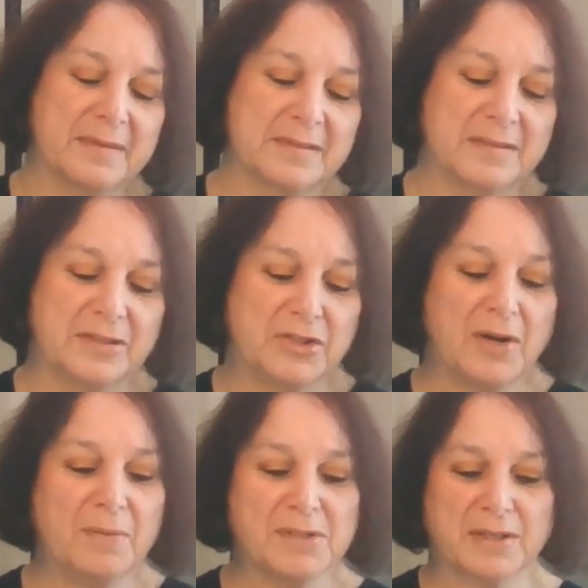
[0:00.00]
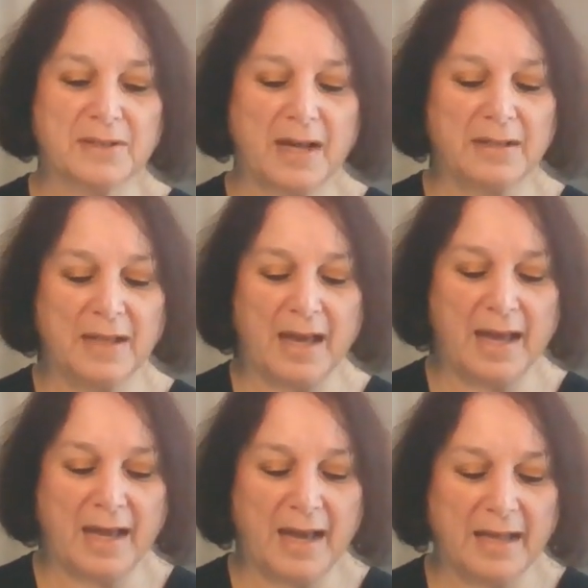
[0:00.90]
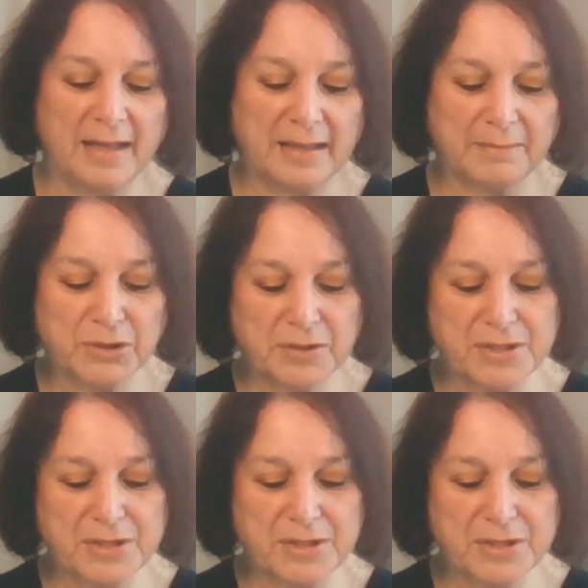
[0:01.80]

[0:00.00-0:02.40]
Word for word: was and I'm sure